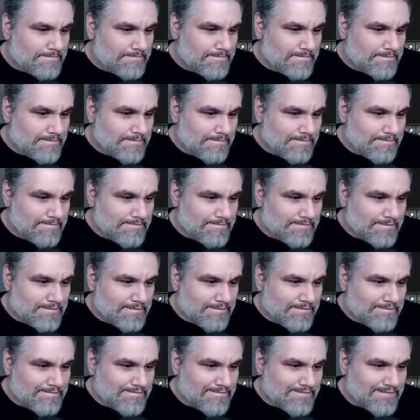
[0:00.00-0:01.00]
Then you can draw
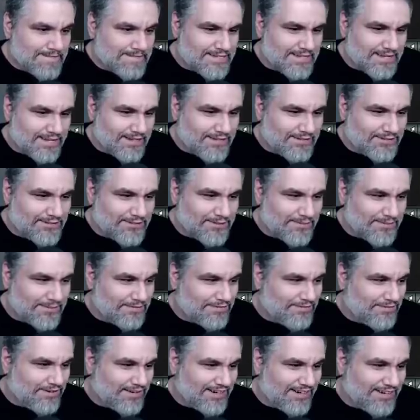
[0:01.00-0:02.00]
another card. God, there's so
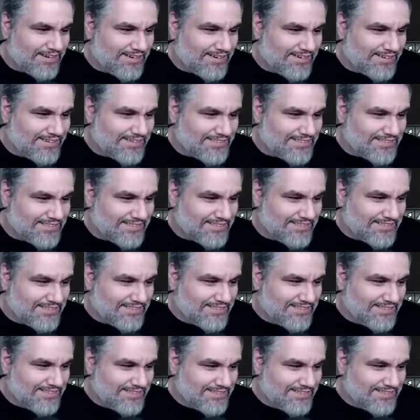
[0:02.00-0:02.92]
many friggin' cards, dude.